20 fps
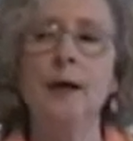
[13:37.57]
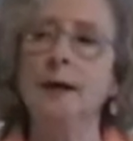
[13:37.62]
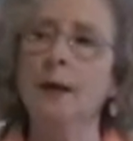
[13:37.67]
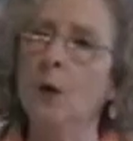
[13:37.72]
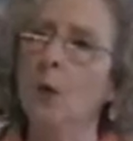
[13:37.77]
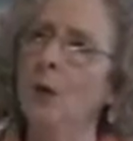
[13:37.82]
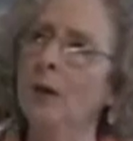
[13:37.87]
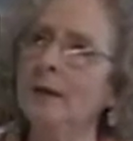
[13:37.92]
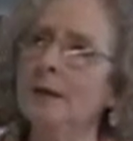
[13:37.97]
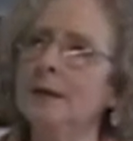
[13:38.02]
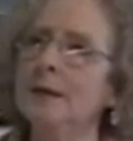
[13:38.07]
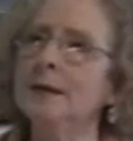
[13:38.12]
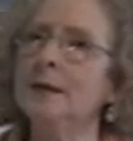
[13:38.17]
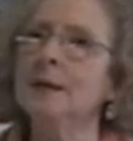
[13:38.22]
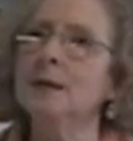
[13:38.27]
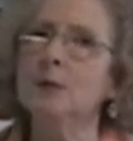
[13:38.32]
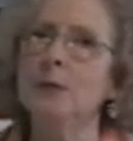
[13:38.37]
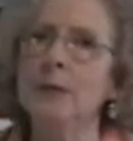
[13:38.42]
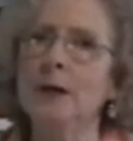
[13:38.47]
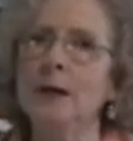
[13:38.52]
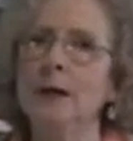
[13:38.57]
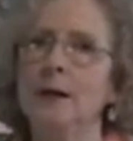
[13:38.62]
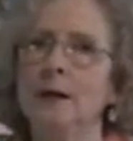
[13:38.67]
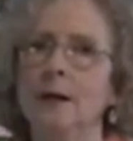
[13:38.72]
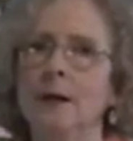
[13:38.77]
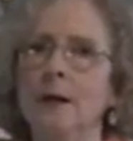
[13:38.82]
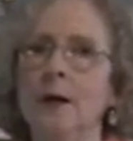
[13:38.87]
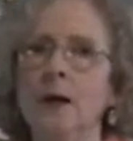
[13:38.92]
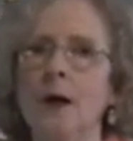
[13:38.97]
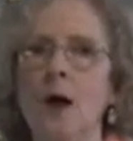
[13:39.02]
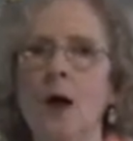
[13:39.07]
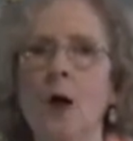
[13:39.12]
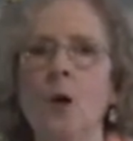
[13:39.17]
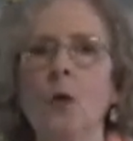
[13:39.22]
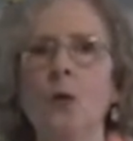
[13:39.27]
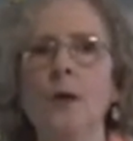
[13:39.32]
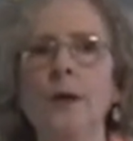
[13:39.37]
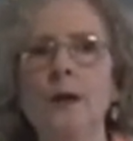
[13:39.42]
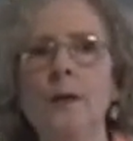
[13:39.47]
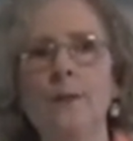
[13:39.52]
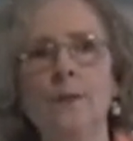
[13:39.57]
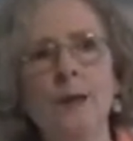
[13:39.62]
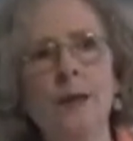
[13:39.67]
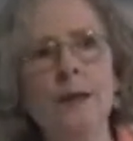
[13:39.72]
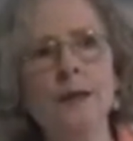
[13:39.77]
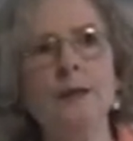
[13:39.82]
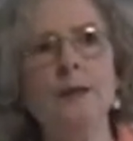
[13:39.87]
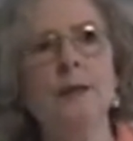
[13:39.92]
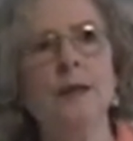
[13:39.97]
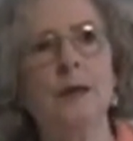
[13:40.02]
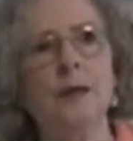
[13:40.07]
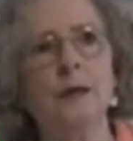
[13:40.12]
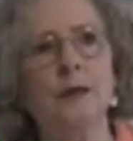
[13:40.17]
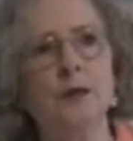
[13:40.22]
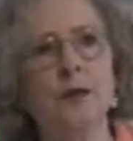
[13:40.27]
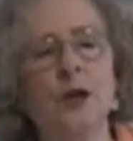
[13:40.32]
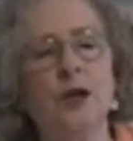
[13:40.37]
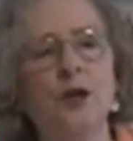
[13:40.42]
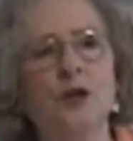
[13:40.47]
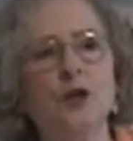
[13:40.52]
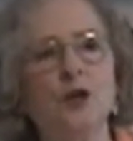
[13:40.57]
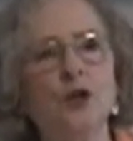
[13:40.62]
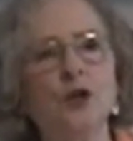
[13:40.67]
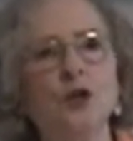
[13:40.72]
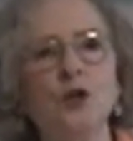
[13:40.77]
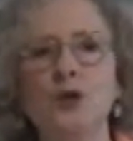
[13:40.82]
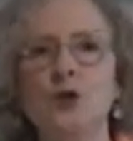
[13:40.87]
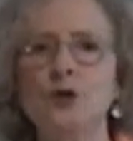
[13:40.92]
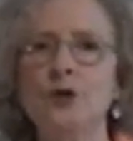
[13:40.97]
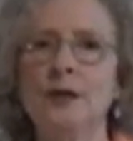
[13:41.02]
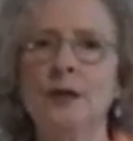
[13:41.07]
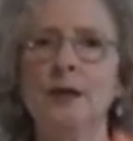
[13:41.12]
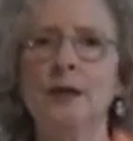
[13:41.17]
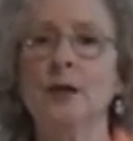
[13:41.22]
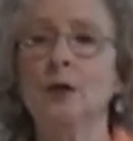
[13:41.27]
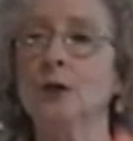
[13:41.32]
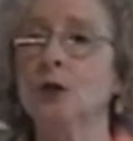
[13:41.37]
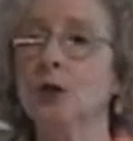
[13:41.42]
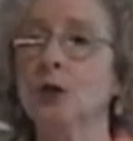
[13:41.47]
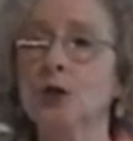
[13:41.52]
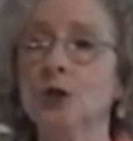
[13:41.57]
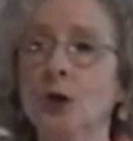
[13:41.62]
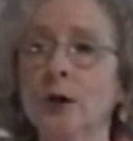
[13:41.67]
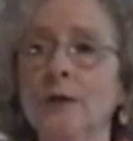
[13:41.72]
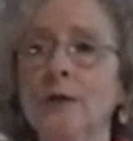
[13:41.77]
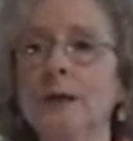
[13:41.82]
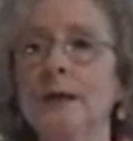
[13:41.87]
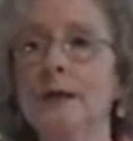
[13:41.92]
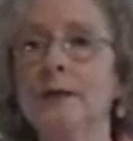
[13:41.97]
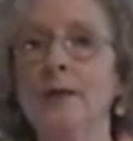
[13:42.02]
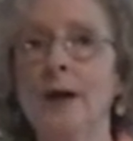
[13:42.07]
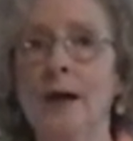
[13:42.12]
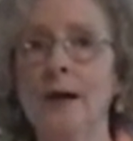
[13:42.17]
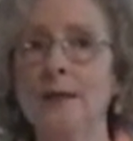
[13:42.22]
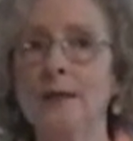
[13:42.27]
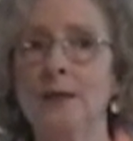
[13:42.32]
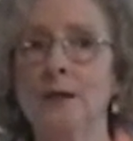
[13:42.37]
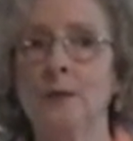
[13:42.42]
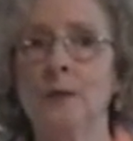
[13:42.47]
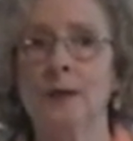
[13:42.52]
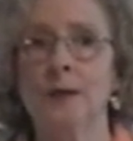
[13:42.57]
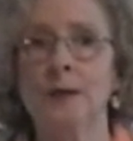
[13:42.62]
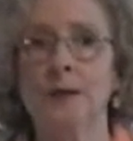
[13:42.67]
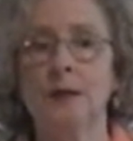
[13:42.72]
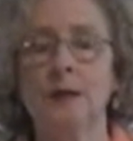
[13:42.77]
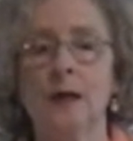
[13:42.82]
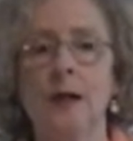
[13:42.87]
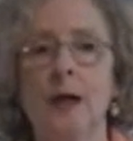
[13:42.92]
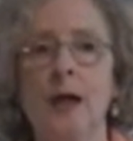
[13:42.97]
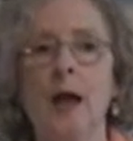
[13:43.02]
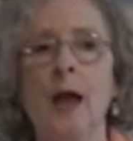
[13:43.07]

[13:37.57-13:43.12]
And what does this mean? What it means is, just using conservative estimates,